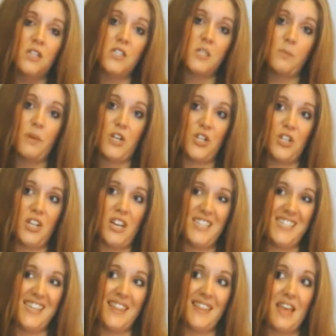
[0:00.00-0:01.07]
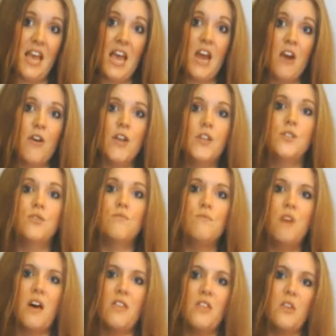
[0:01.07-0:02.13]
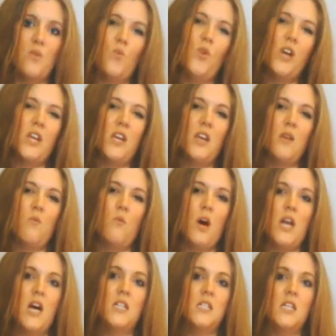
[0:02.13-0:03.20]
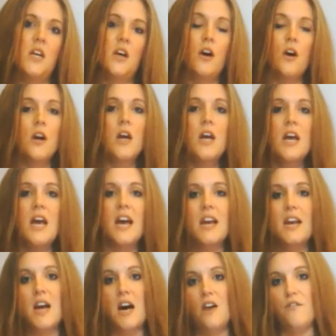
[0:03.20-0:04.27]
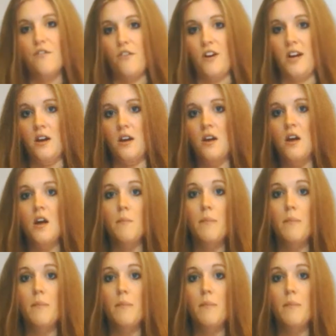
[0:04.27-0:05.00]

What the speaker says: specialising in their areas rather than working in one RTO and covering